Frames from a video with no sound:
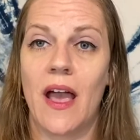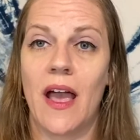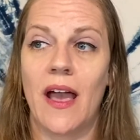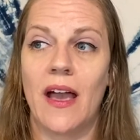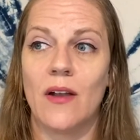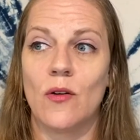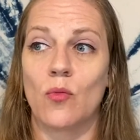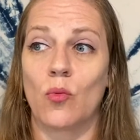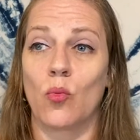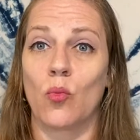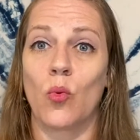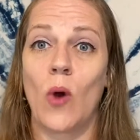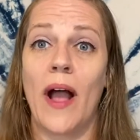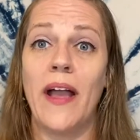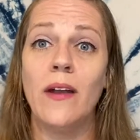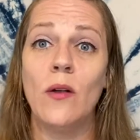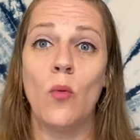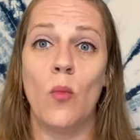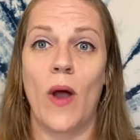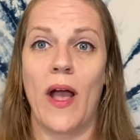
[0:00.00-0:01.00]
and
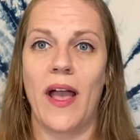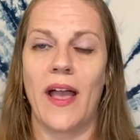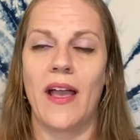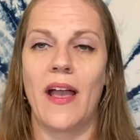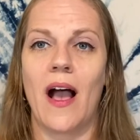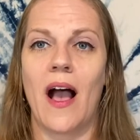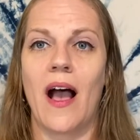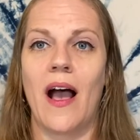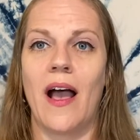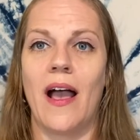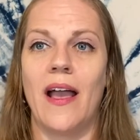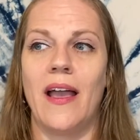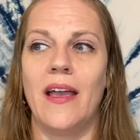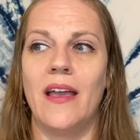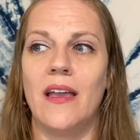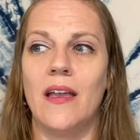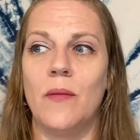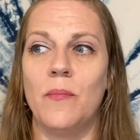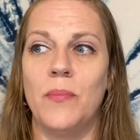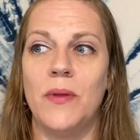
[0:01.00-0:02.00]
right away
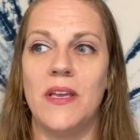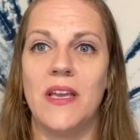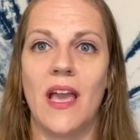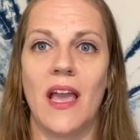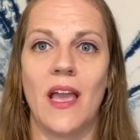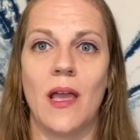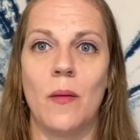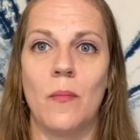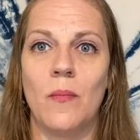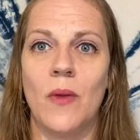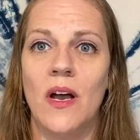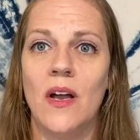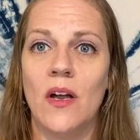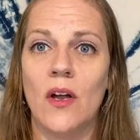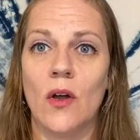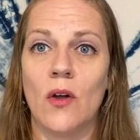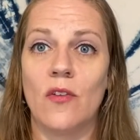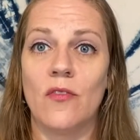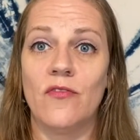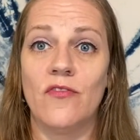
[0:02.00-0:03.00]
I became
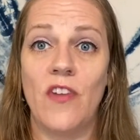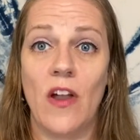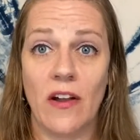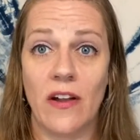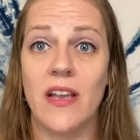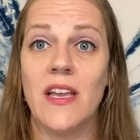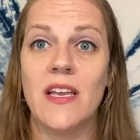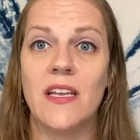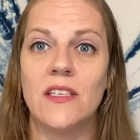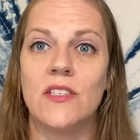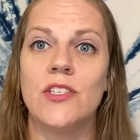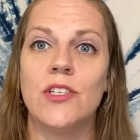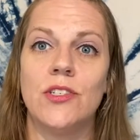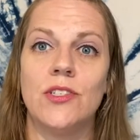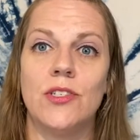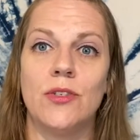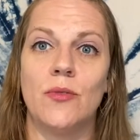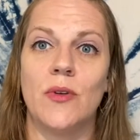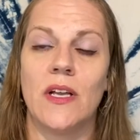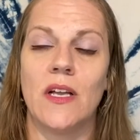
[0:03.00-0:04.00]
very into
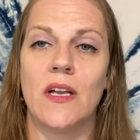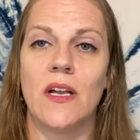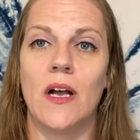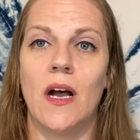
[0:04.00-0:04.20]
doing